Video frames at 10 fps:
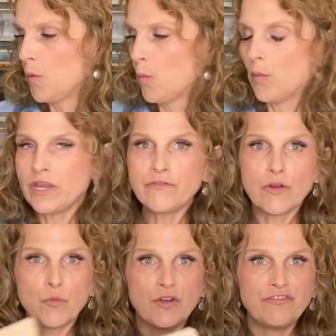One of
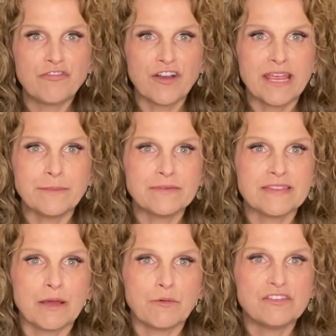our wood frames
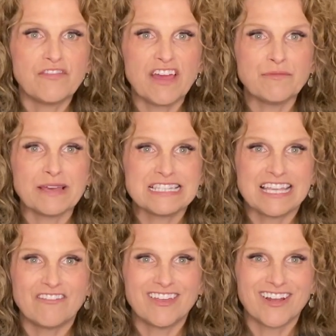that was
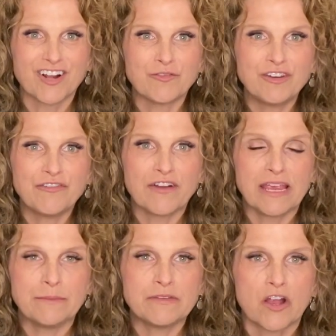5x7, our wood
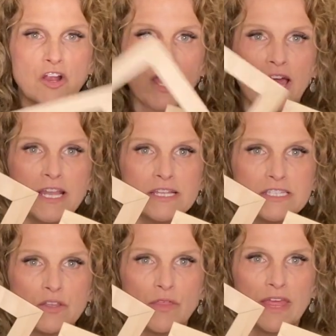frames are cut
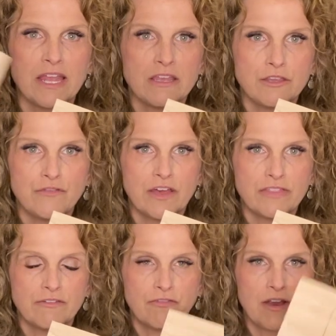so that you've got
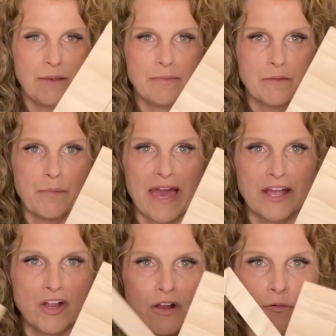the frame, the
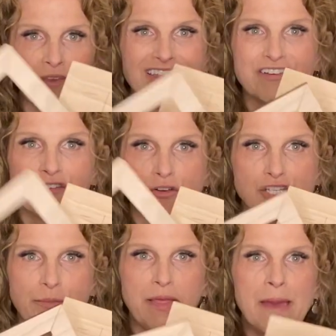backer with the faux
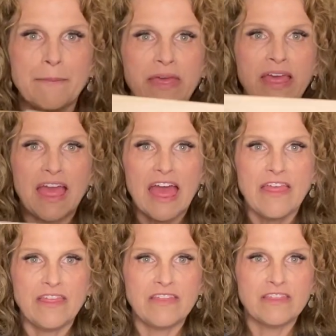shiplap,
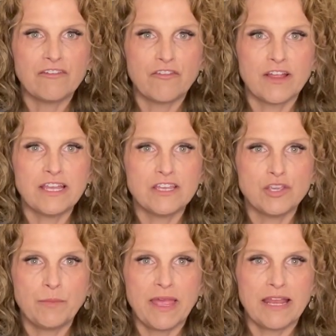and then the front
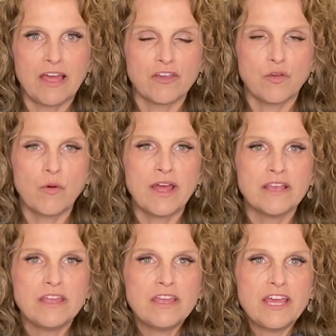you paint how you want.
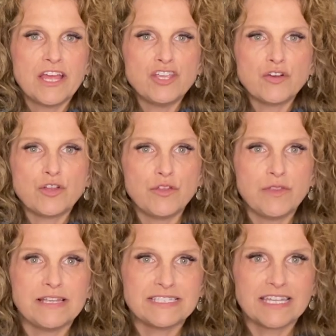and you'll glue
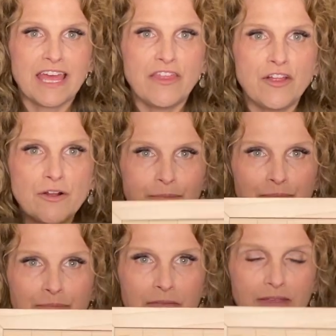these together.
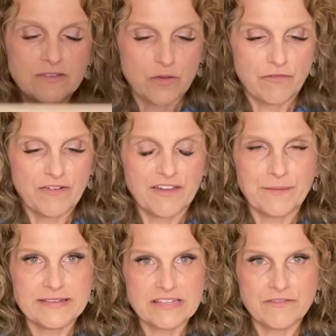So a
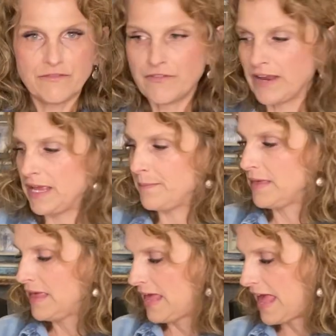5x7 frame.
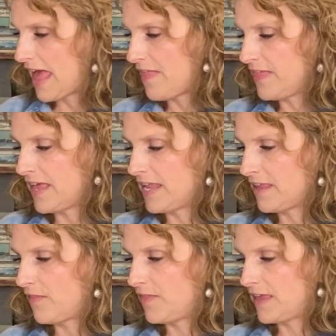And
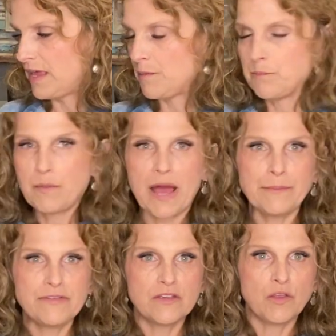then the
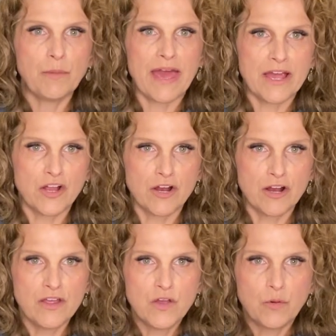popsicle
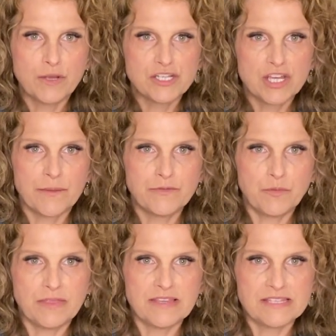backer, which comes
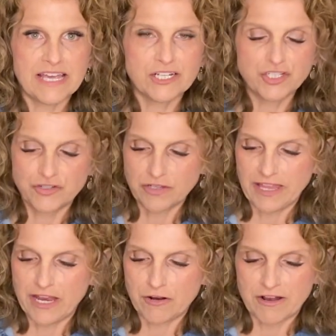with this extra
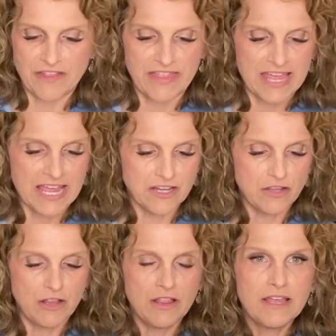layer on the
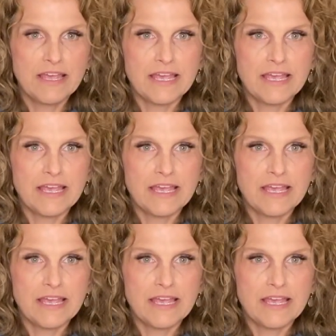handle.